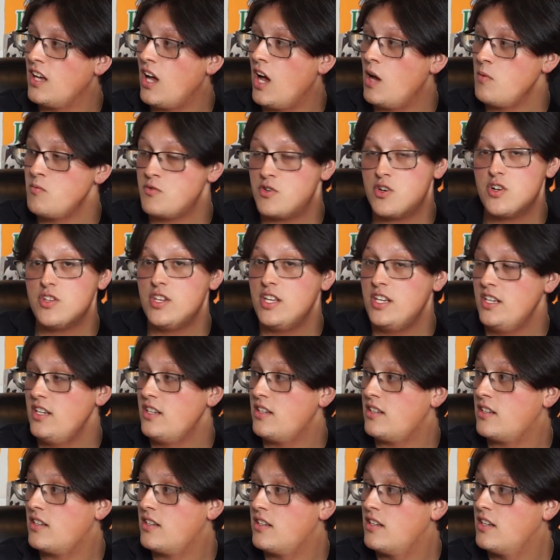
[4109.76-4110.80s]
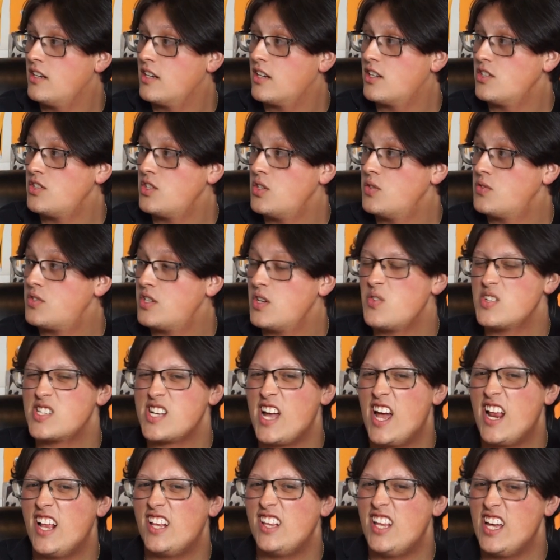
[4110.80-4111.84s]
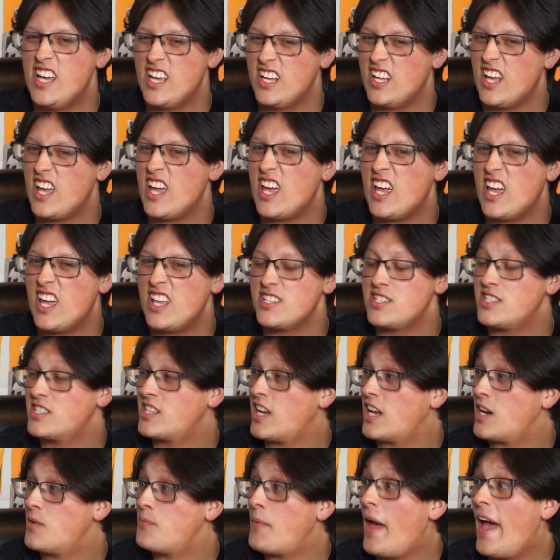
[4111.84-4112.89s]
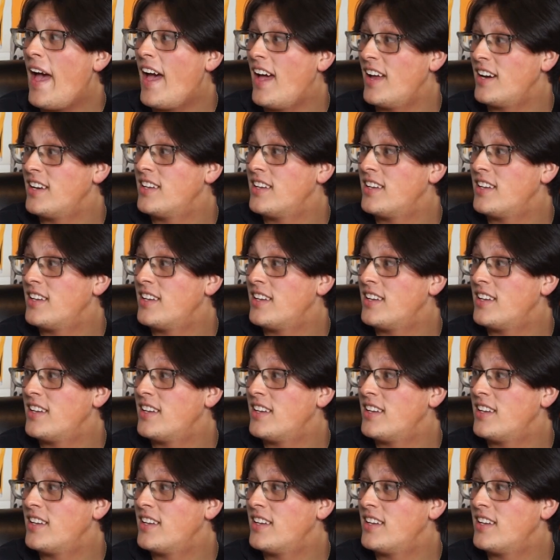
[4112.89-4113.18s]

I'm sure they did. Because UFC was kind of like, this is kind of bad.